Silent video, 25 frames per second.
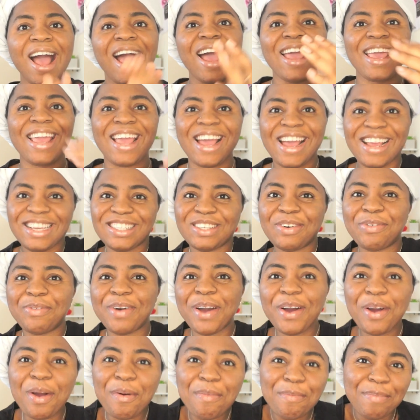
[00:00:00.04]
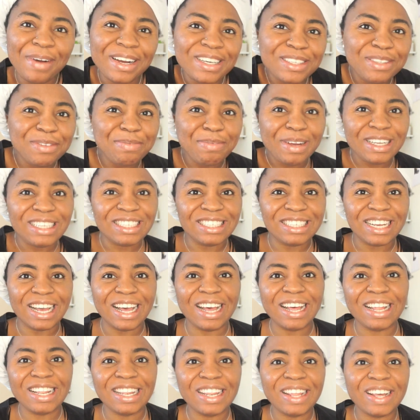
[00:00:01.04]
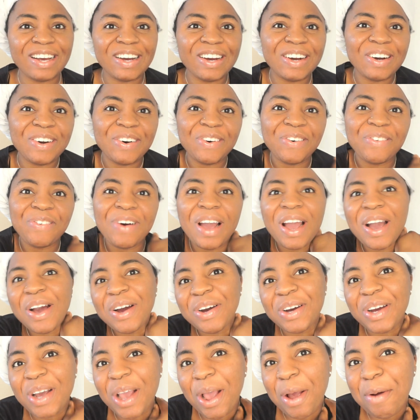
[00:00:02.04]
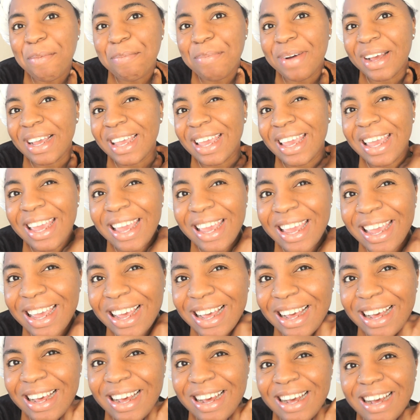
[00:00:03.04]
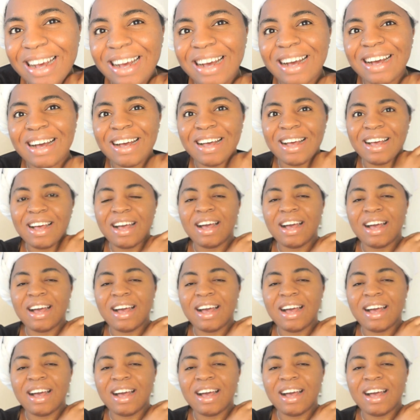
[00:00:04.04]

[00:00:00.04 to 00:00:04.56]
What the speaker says: Hi guys, and welcome back to my channel. Welcome back here.